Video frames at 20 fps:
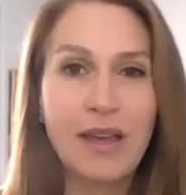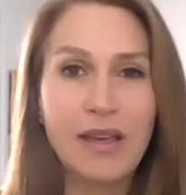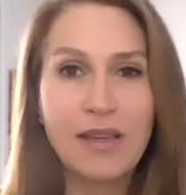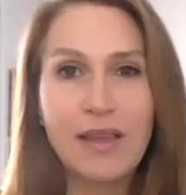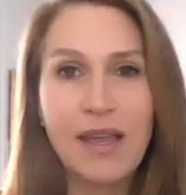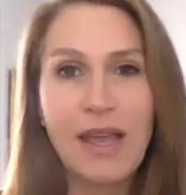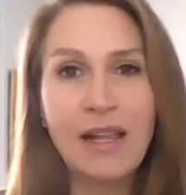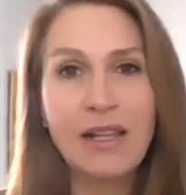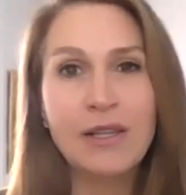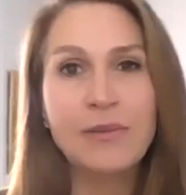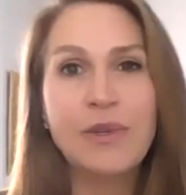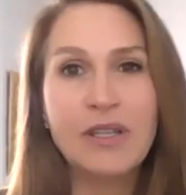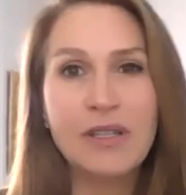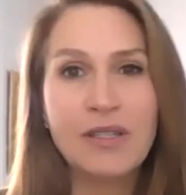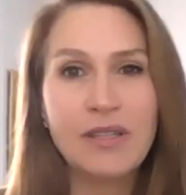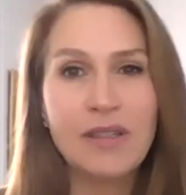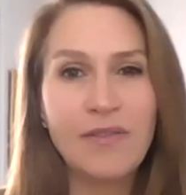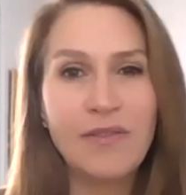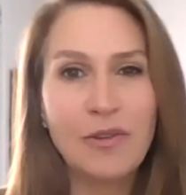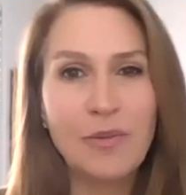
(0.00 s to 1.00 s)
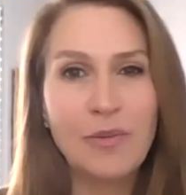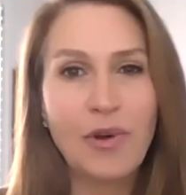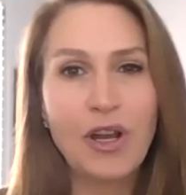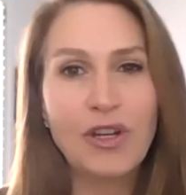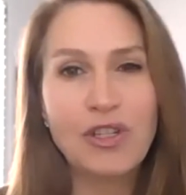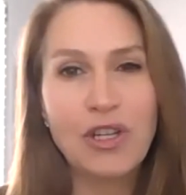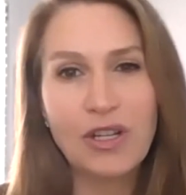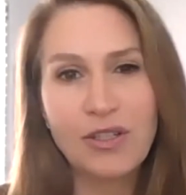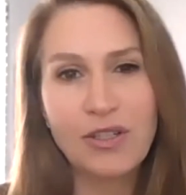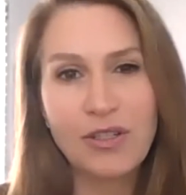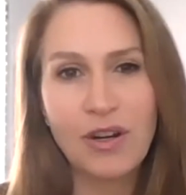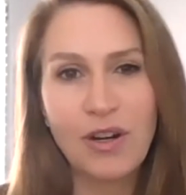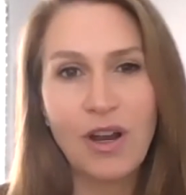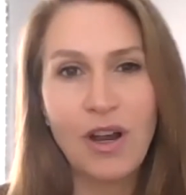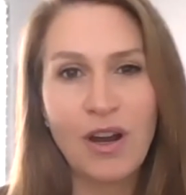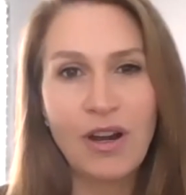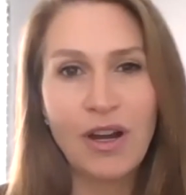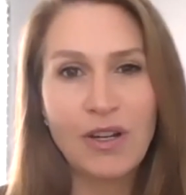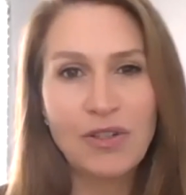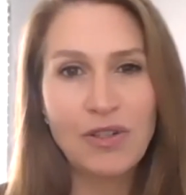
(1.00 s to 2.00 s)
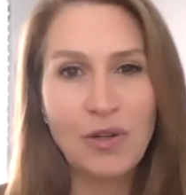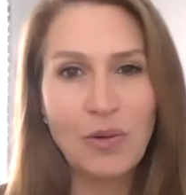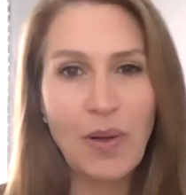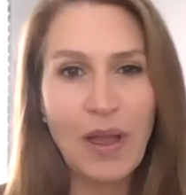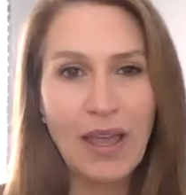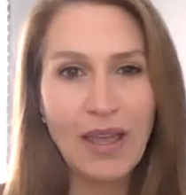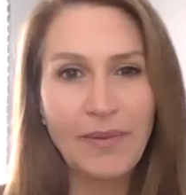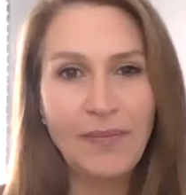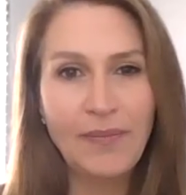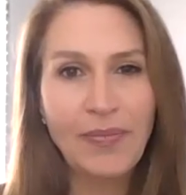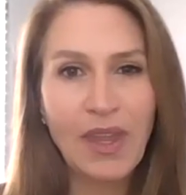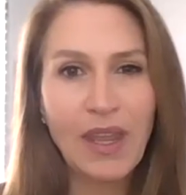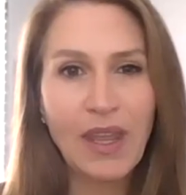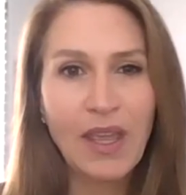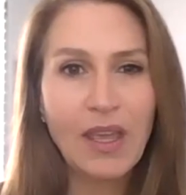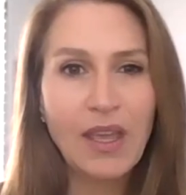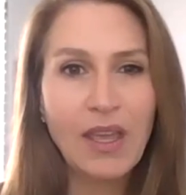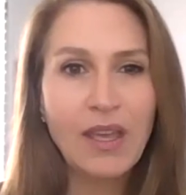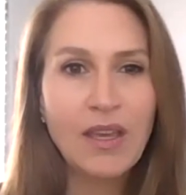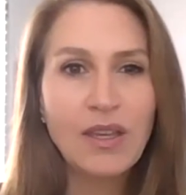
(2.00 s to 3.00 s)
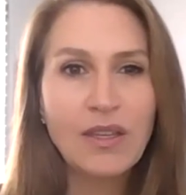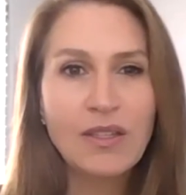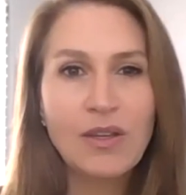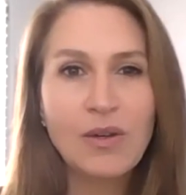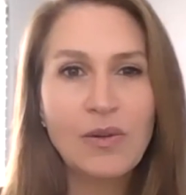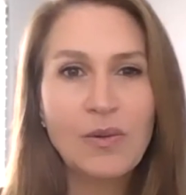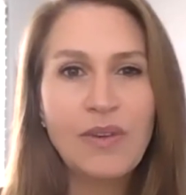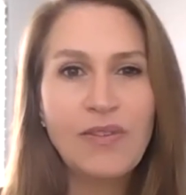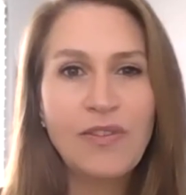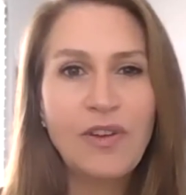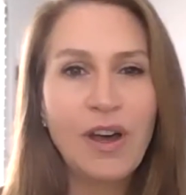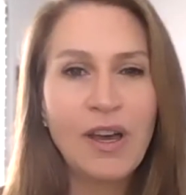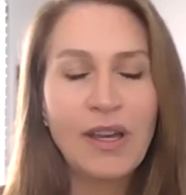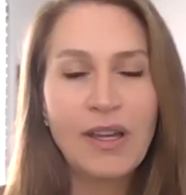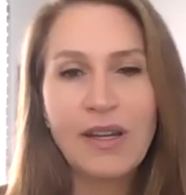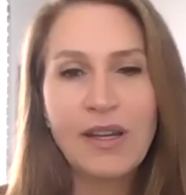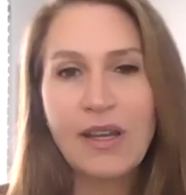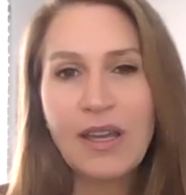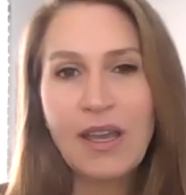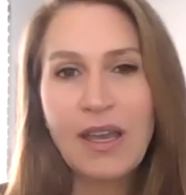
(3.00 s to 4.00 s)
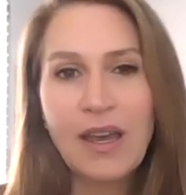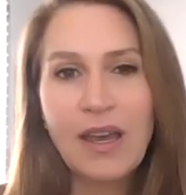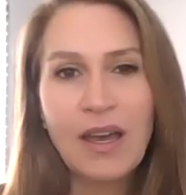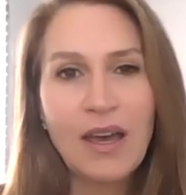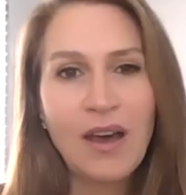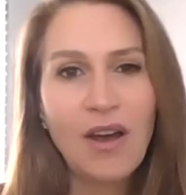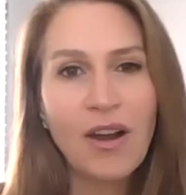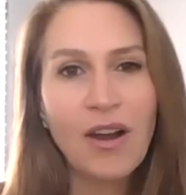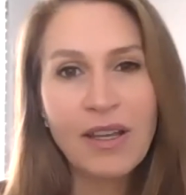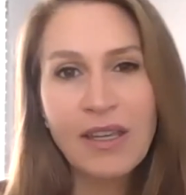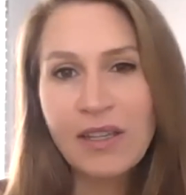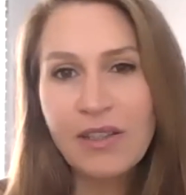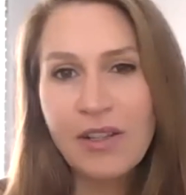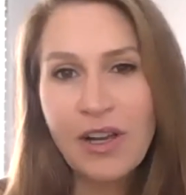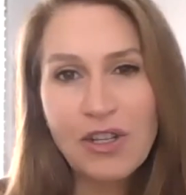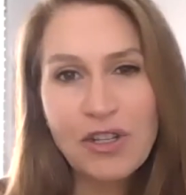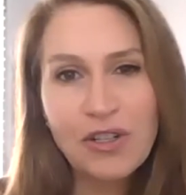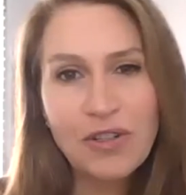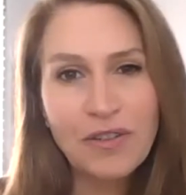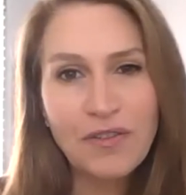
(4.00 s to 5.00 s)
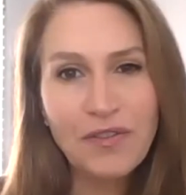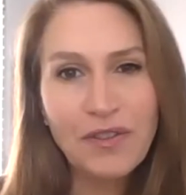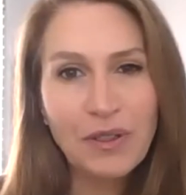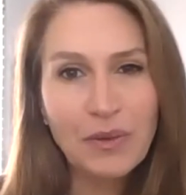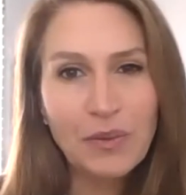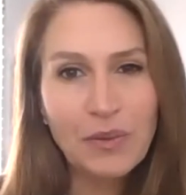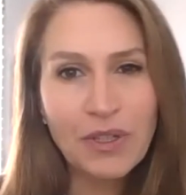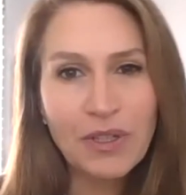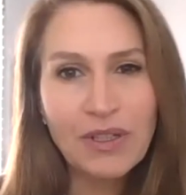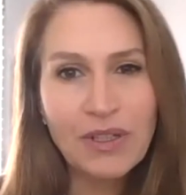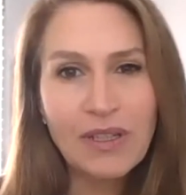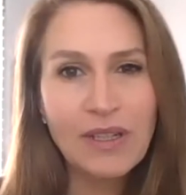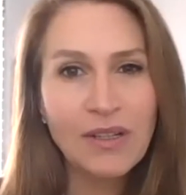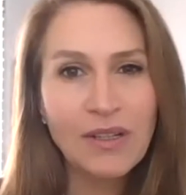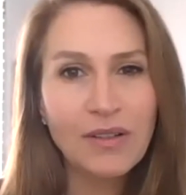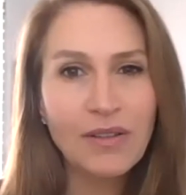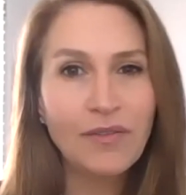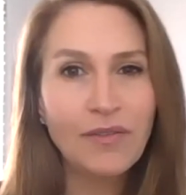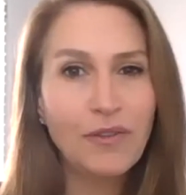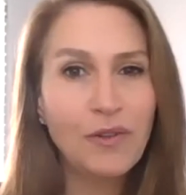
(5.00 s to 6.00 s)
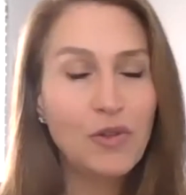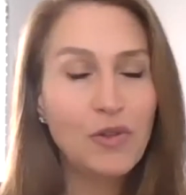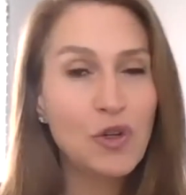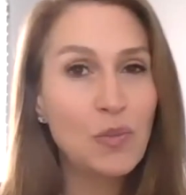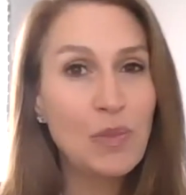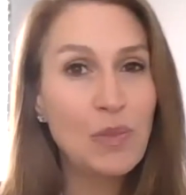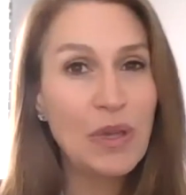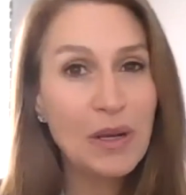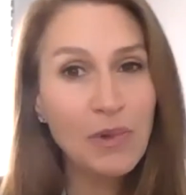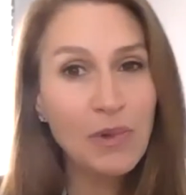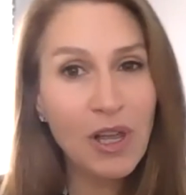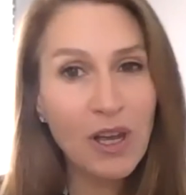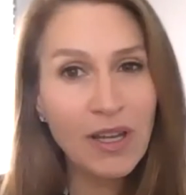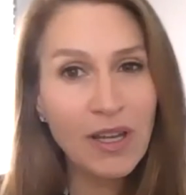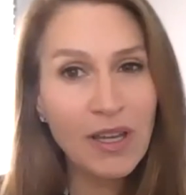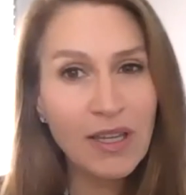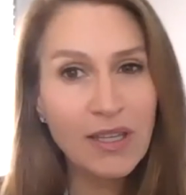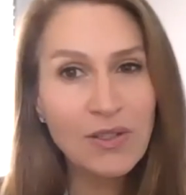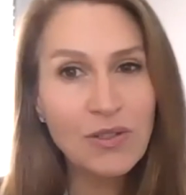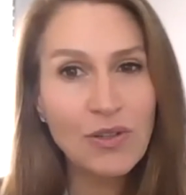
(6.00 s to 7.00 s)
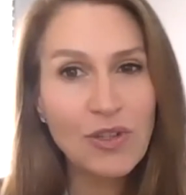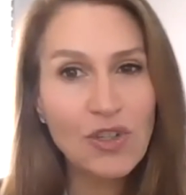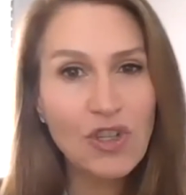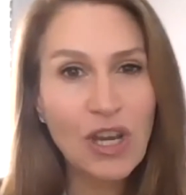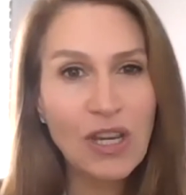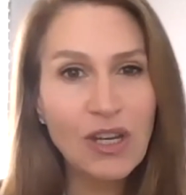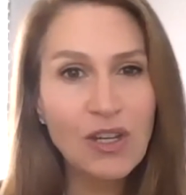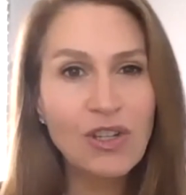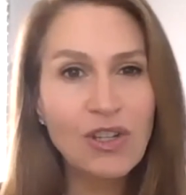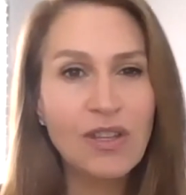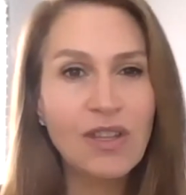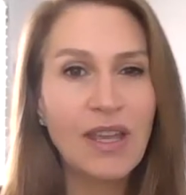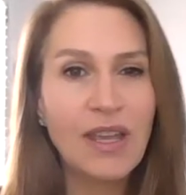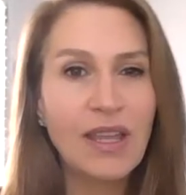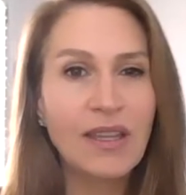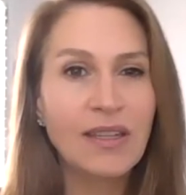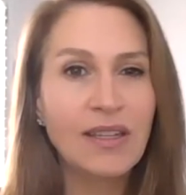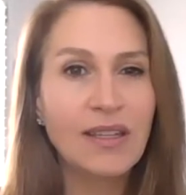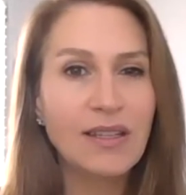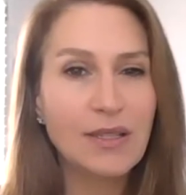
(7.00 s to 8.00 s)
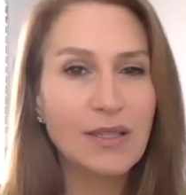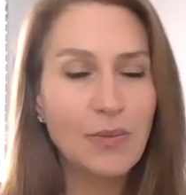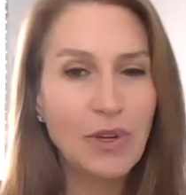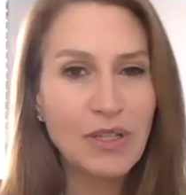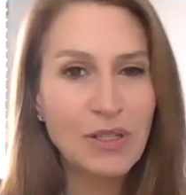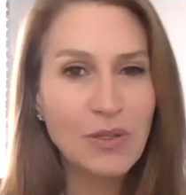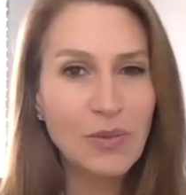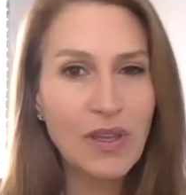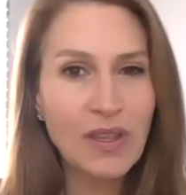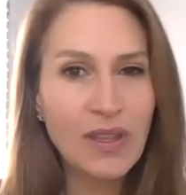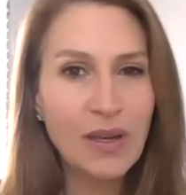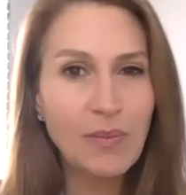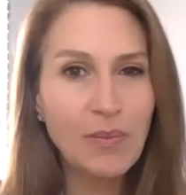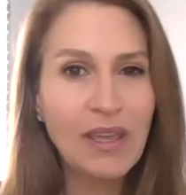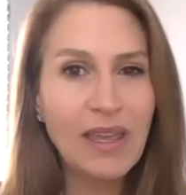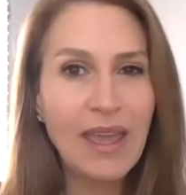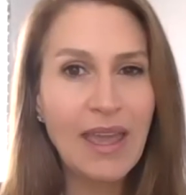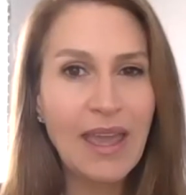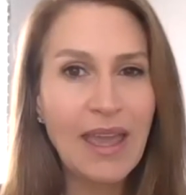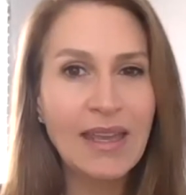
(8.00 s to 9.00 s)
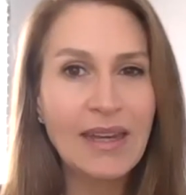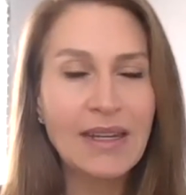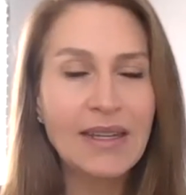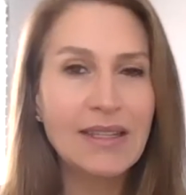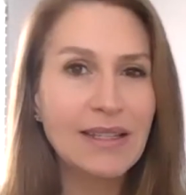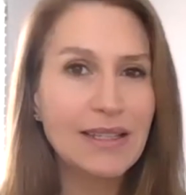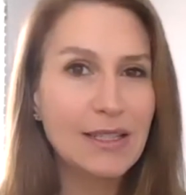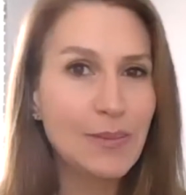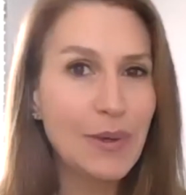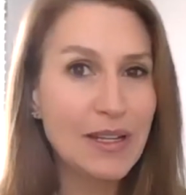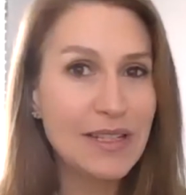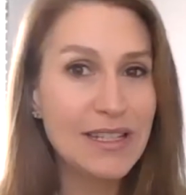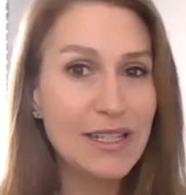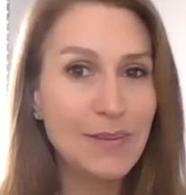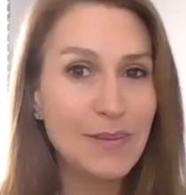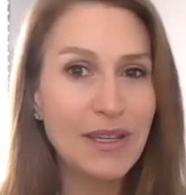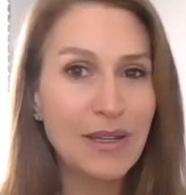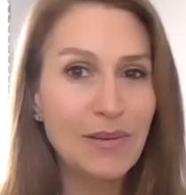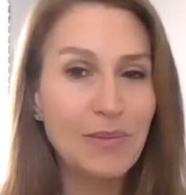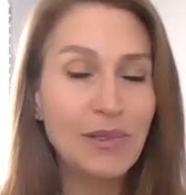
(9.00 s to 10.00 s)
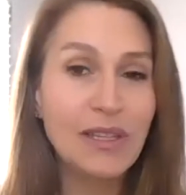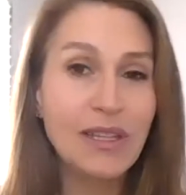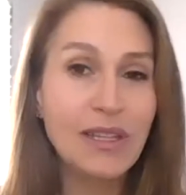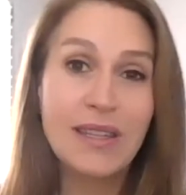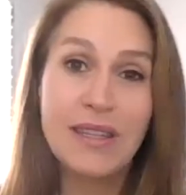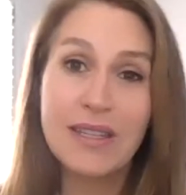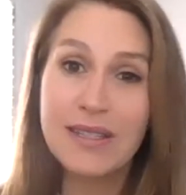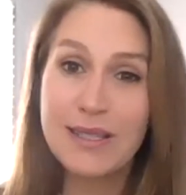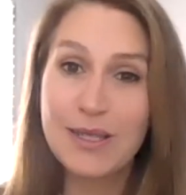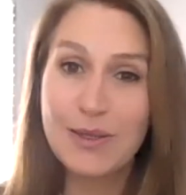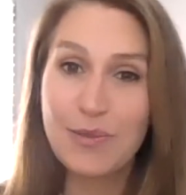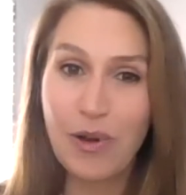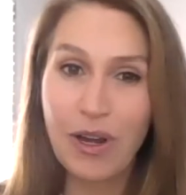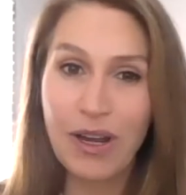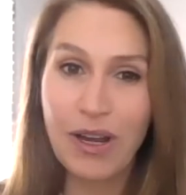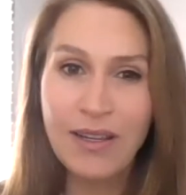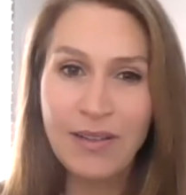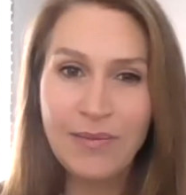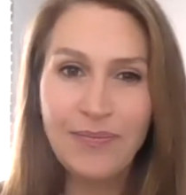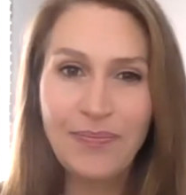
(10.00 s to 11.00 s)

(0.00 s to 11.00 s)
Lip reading: elements of the project are underway. So we've got archaeological fieldwork near the future mid-block interchange on the Hanlon Expressway that began and is expected to be completed this spring,